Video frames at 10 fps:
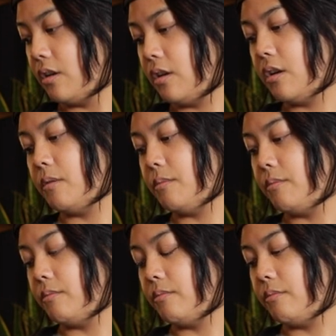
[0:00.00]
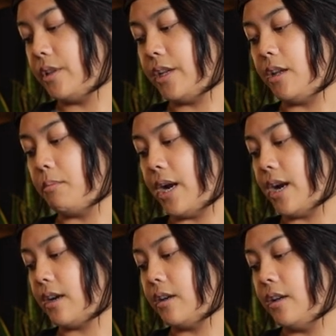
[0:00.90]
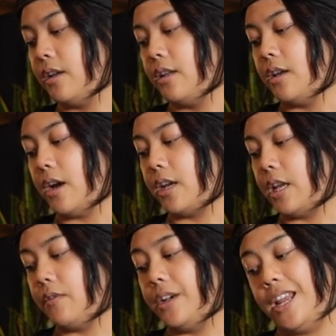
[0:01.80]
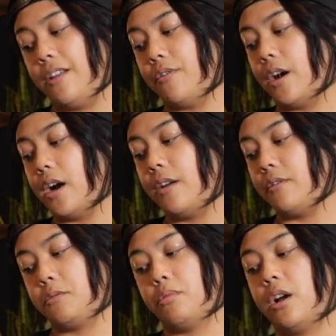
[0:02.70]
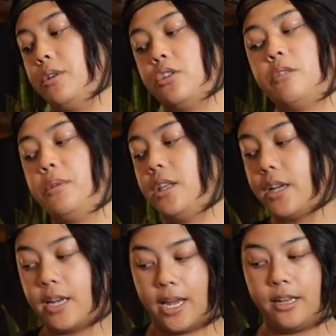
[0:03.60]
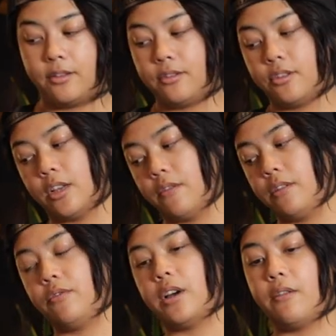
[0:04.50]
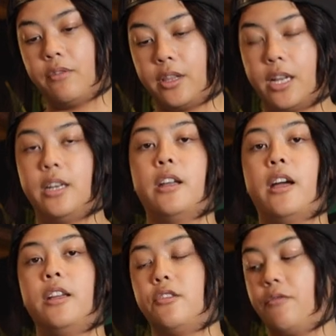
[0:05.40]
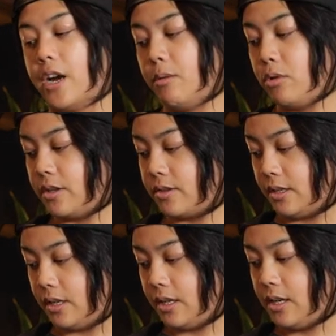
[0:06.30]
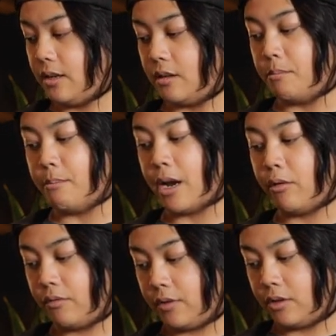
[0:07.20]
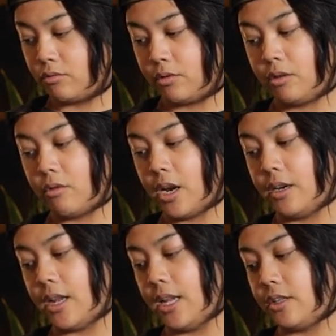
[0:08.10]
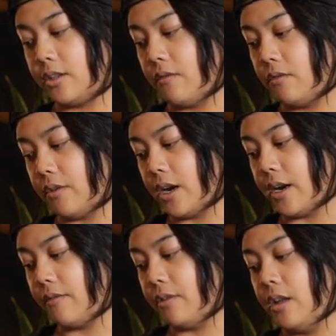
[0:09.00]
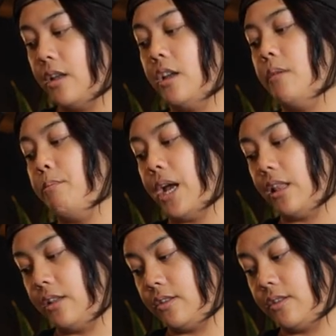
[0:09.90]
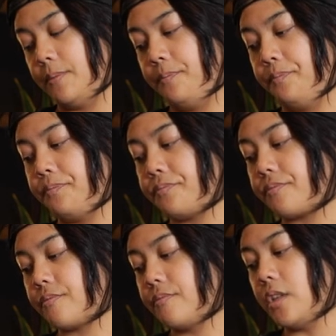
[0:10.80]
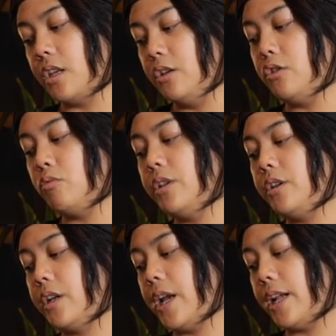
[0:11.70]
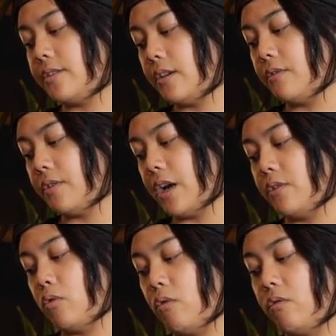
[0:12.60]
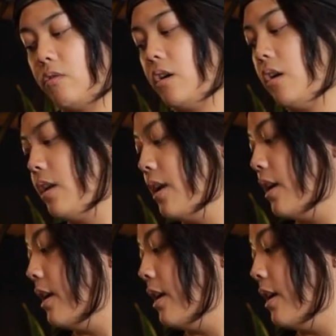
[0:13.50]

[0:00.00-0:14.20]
Um, thinking back, I gave it an eight point five. It probably should have been like an eight point seven five for that nice vibrant acidity. The mouth feels really great, an eight point seven five. Balance is really good at eight point seven five, and overall